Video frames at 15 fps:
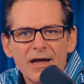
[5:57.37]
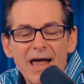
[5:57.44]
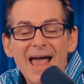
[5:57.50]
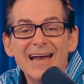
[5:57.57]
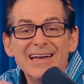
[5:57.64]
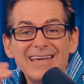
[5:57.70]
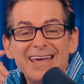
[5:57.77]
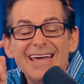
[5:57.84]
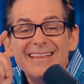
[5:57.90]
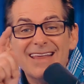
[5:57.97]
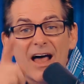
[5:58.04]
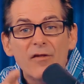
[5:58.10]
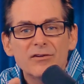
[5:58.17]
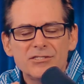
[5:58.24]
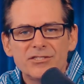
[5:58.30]
and Keith
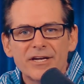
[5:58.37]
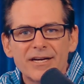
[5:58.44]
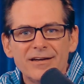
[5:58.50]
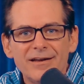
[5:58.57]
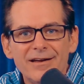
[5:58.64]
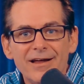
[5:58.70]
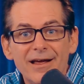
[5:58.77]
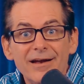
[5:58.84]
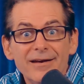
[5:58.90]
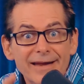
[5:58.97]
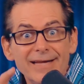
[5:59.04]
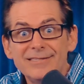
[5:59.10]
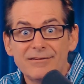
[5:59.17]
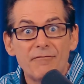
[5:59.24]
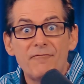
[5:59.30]
Ellison
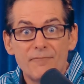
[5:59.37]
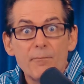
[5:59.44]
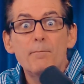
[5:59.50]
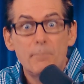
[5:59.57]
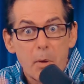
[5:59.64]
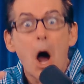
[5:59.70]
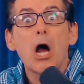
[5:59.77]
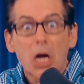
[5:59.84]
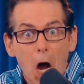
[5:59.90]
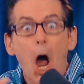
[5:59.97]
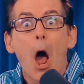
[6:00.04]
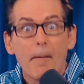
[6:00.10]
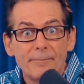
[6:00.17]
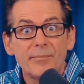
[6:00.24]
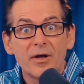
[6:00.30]
needs to buck
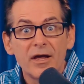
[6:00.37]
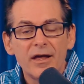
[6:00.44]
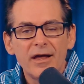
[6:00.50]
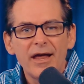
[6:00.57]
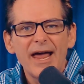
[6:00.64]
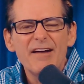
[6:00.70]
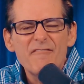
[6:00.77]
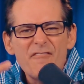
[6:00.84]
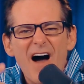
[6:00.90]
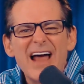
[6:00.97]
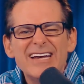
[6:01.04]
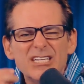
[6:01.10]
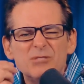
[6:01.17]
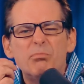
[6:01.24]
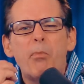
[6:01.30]
up and
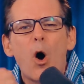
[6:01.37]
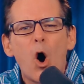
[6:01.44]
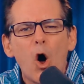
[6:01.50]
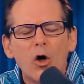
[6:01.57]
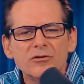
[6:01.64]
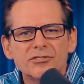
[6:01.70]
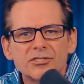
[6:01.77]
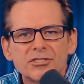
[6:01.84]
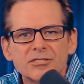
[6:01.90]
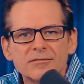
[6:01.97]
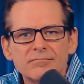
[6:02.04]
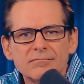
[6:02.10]
find his balls.